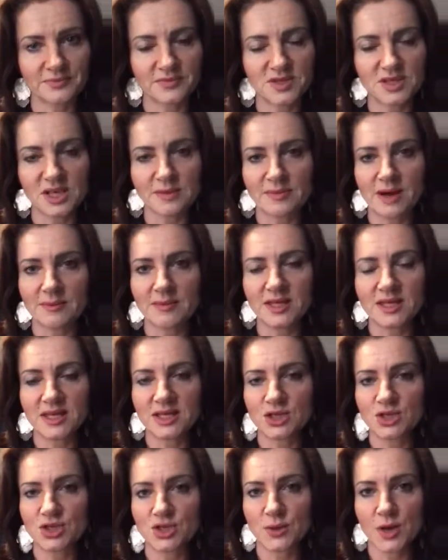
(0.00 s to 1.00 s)
So it might be
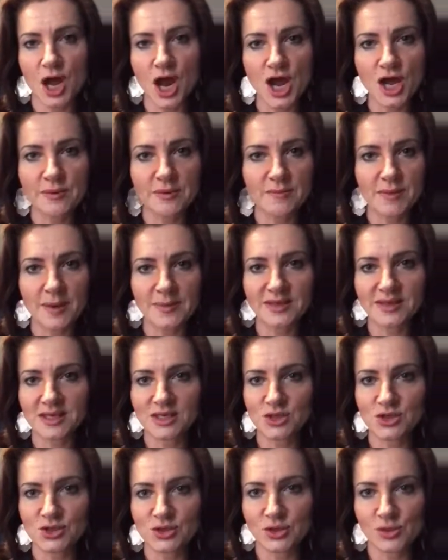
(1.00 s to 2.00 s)
things you do at home, it might be
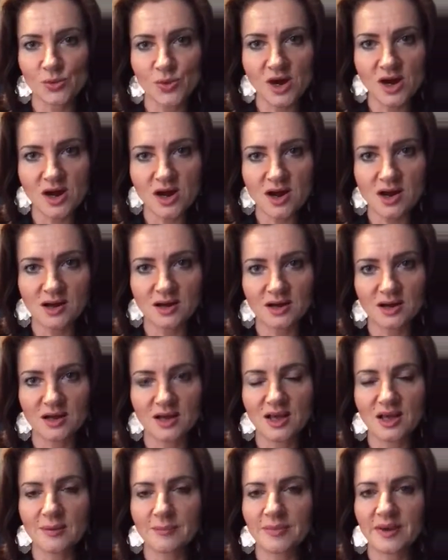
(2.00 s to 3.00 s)
things you do at work,
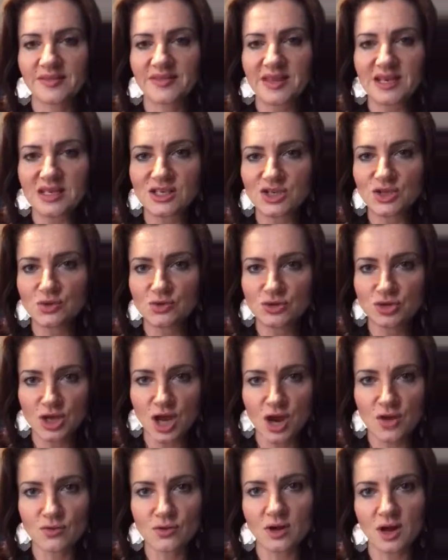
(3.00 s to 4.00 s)
but things you
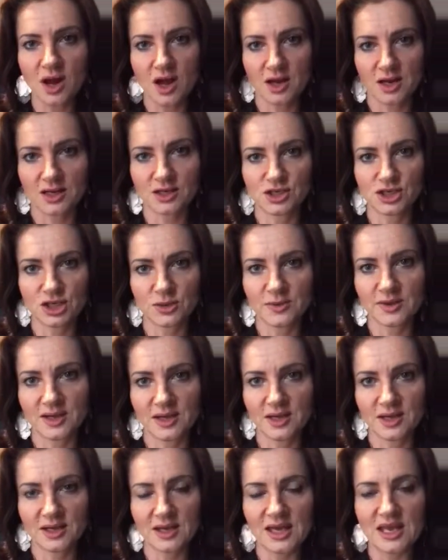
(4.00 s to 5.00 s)
don't like
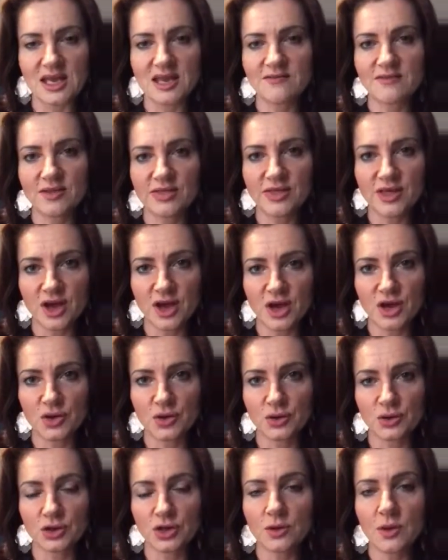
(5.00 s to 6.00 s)
doing, even
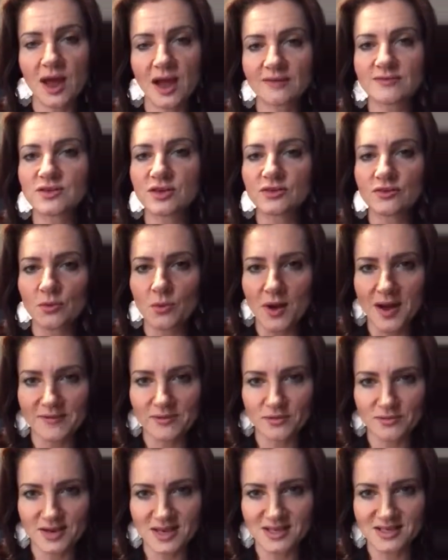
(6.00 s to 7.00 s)
though you have to, for
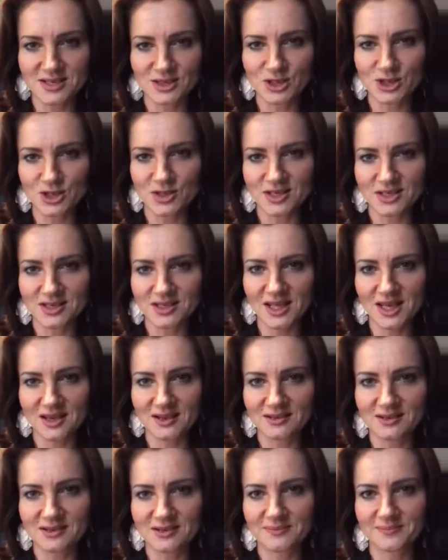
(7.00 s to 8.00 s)
whatever reason, do these
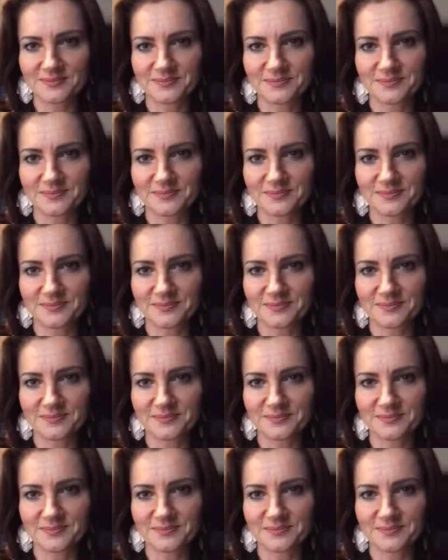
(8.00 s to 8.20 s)
things.